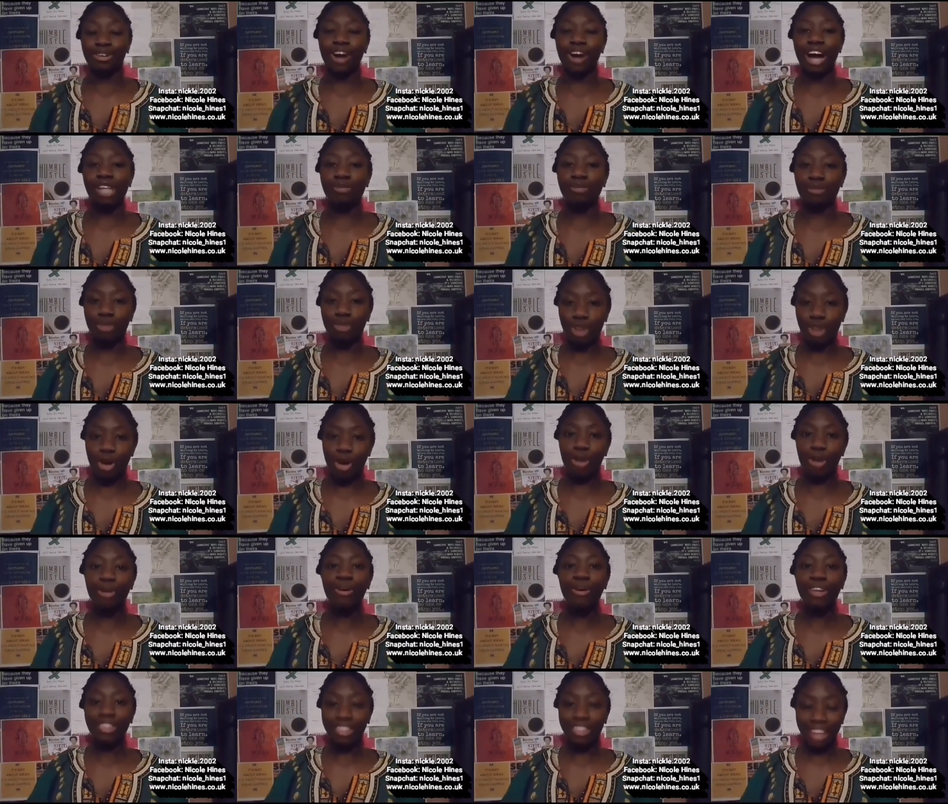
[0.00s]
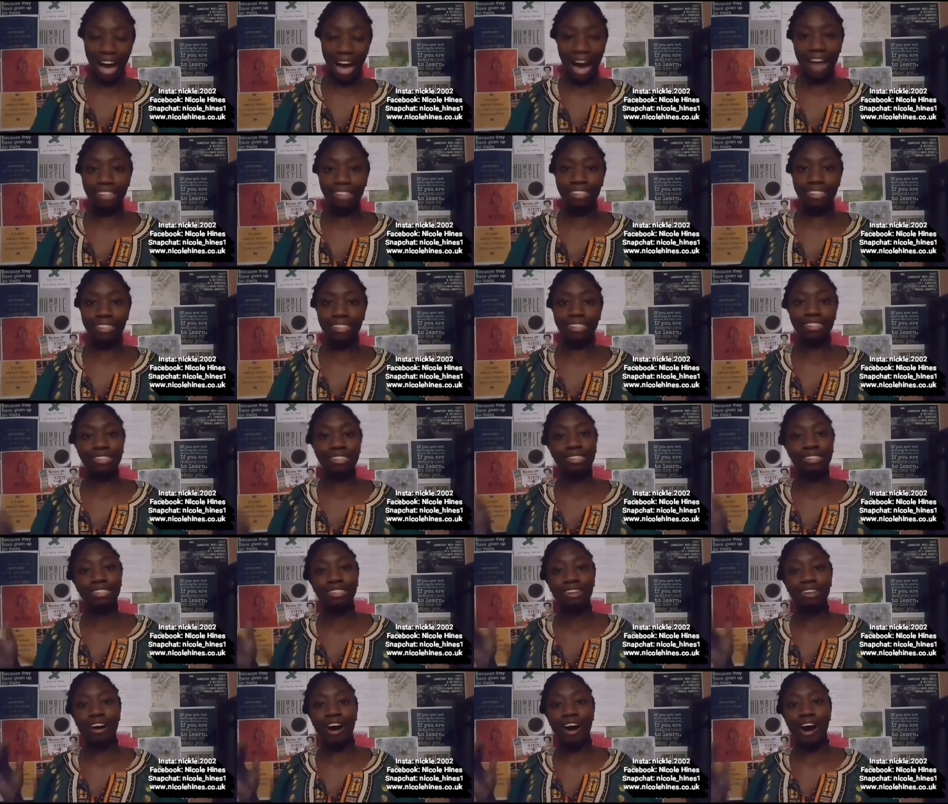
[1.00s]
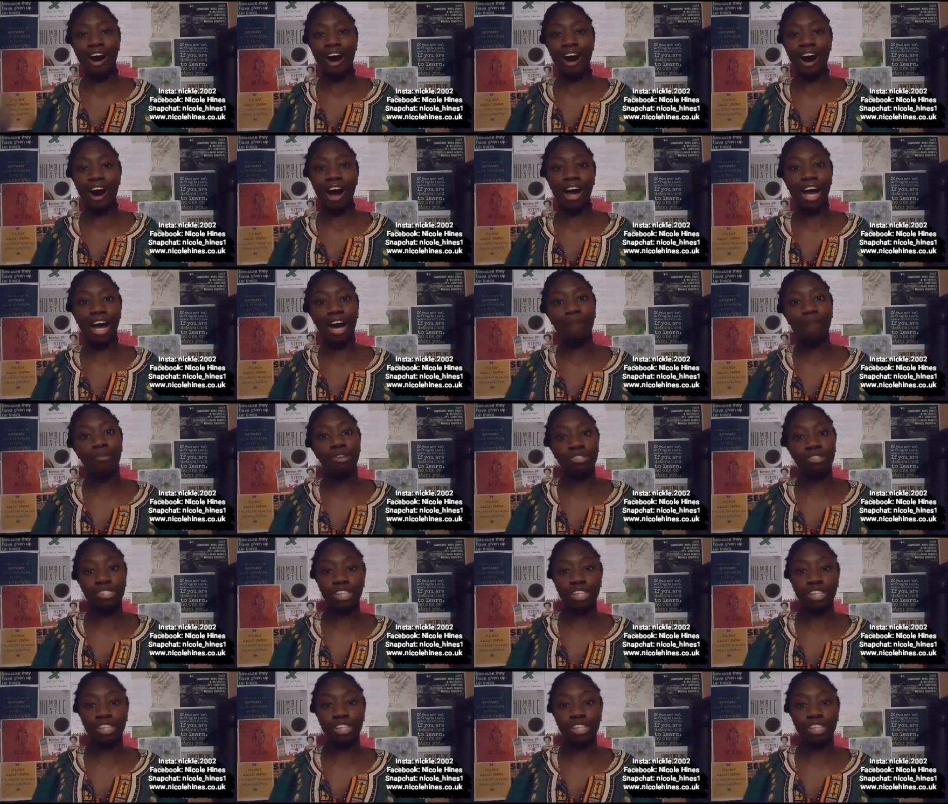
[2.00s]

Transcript: You guys will know that I am